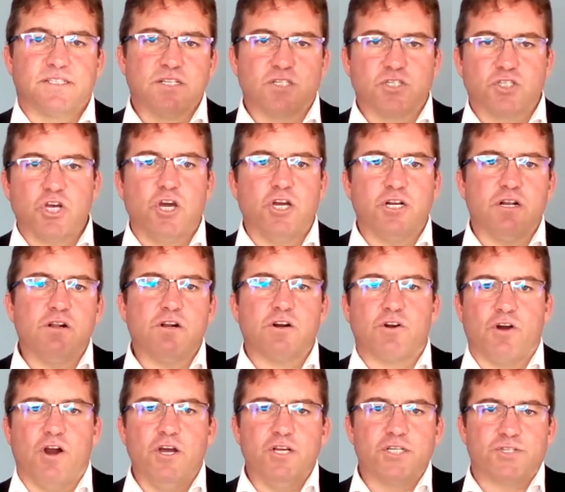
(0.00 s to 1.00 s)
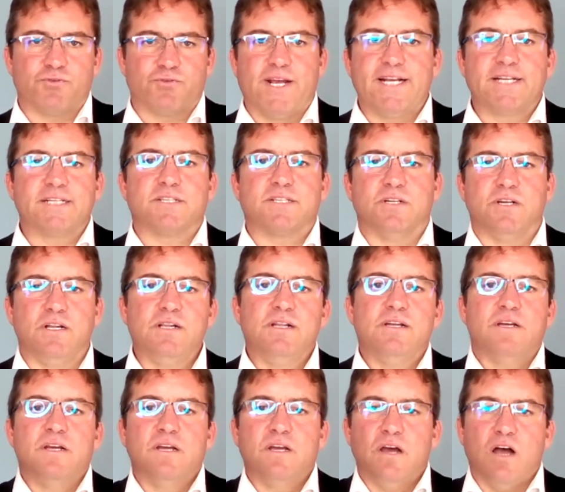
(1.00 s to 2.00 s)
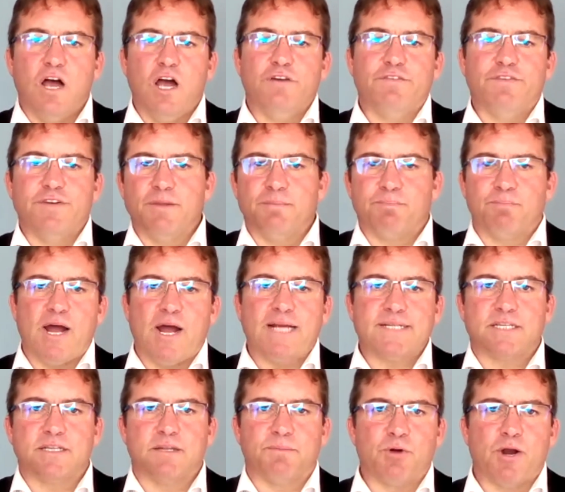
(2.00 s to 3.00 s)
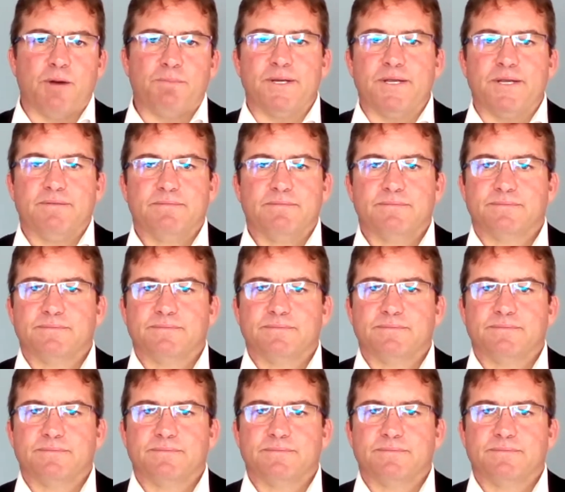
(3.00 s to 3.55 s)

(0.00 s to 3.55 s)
the total gross rental over the price of the property.